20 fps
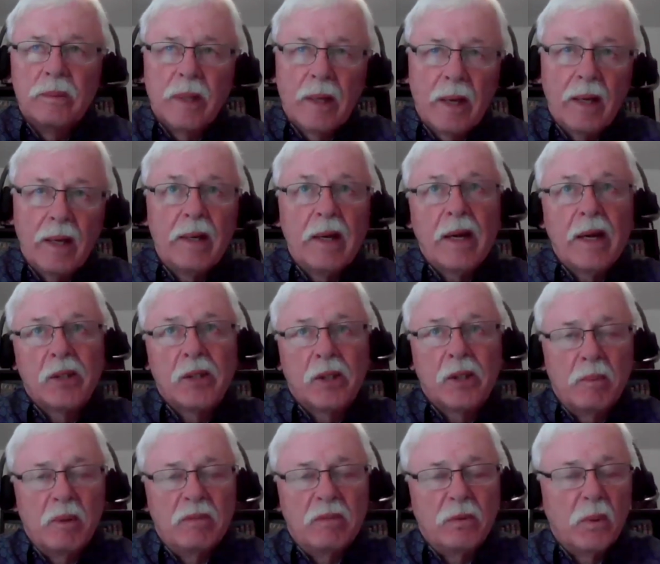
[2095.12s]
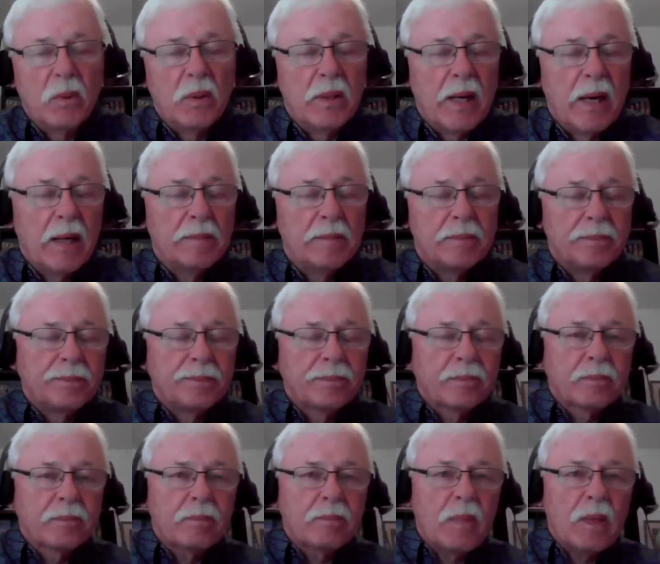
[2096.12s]
and actually before that,
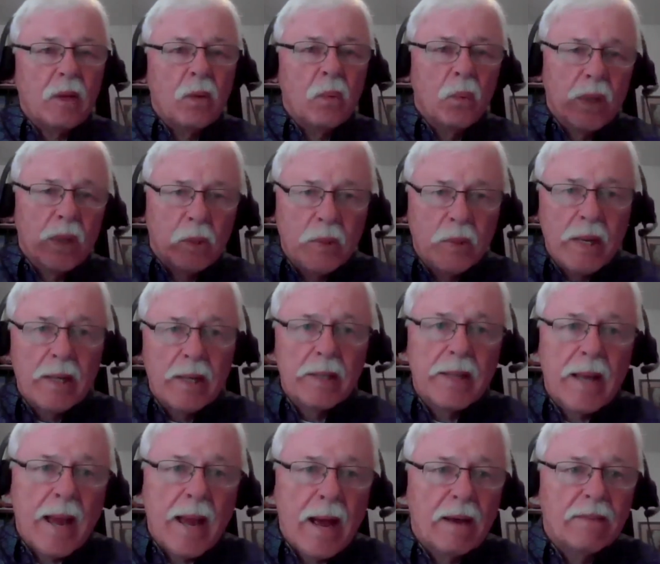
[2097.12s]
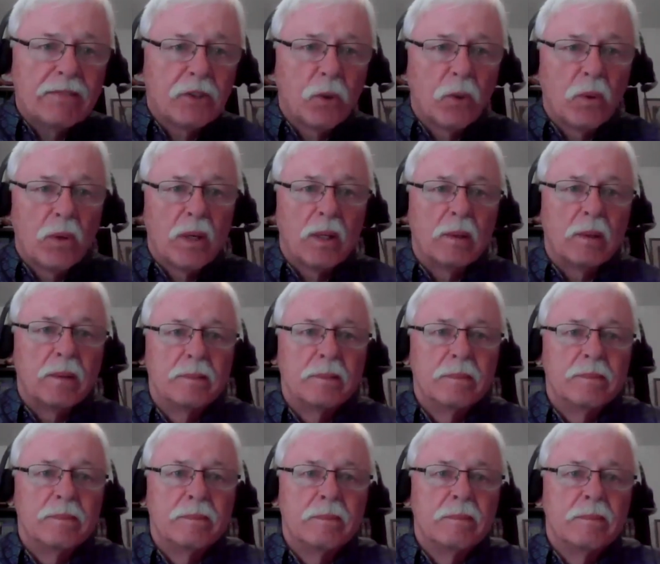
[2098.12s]
we created the half Torah.
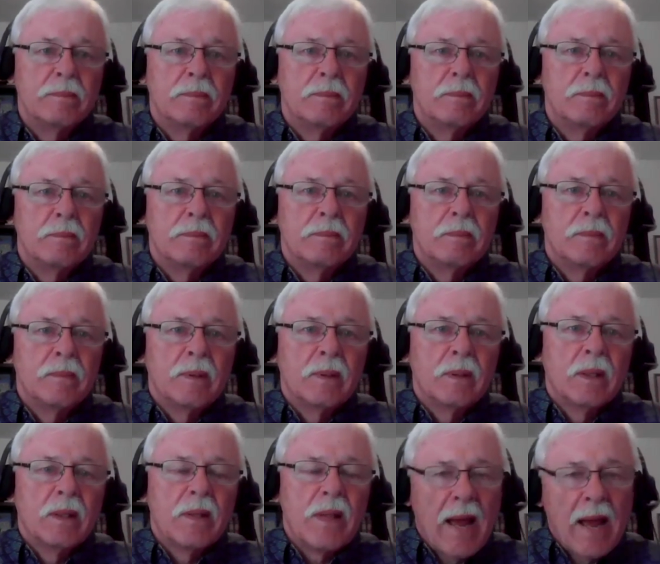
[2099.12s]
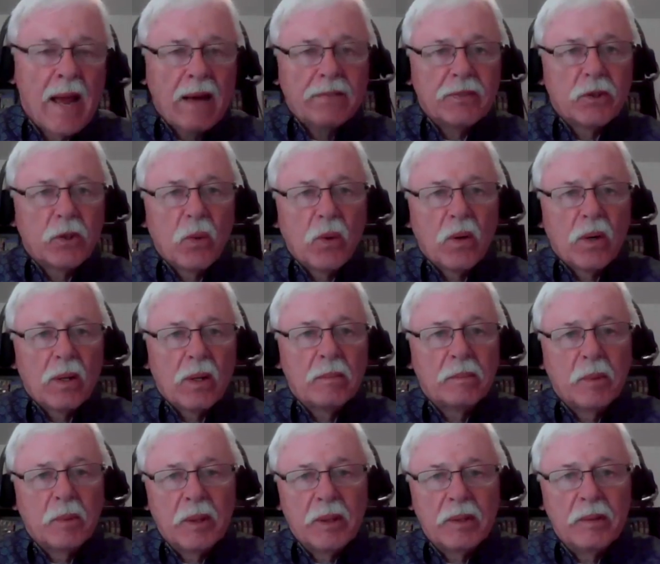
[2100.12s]
The half Torah,
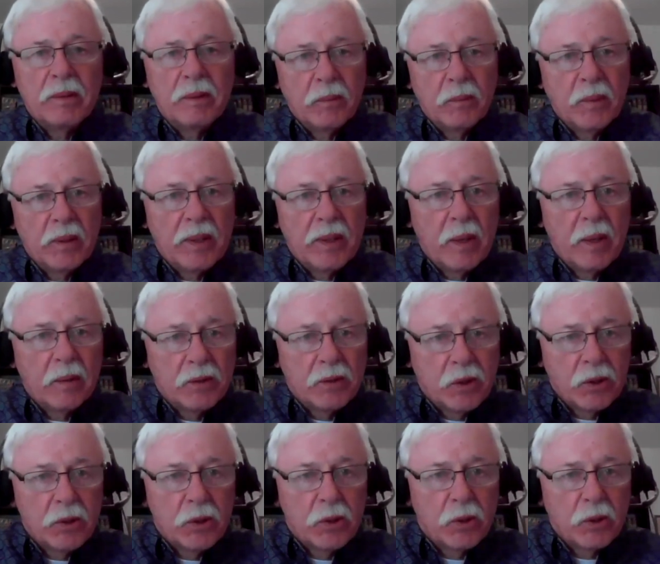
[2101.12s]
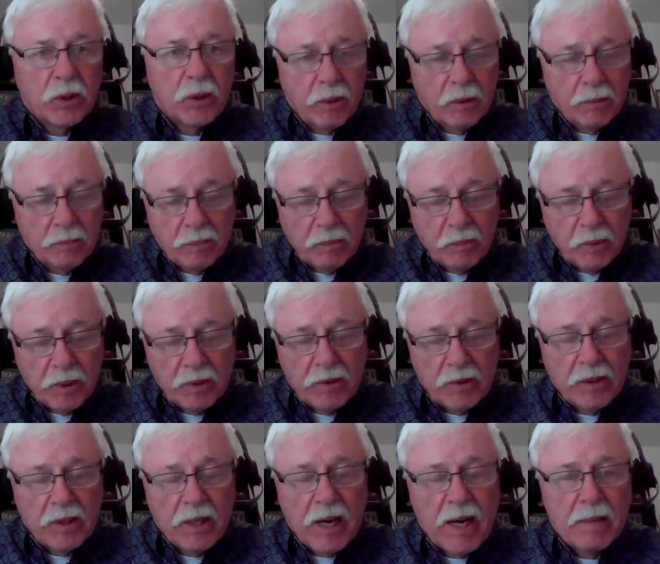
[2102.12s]
when they were
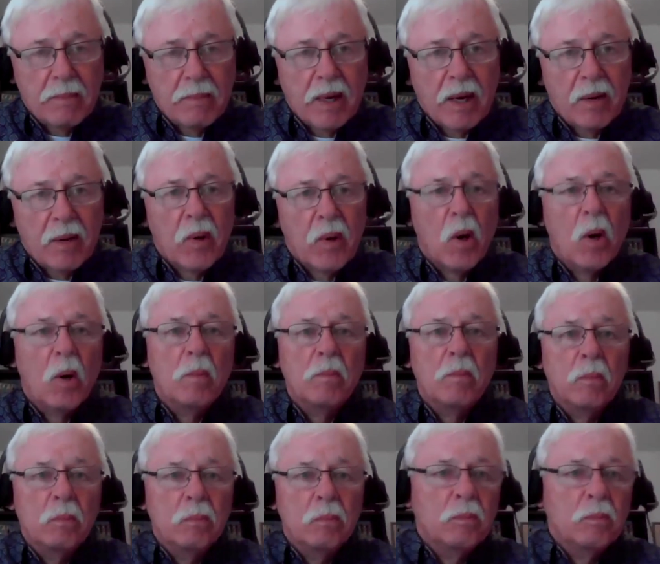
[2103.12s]
denied by Rome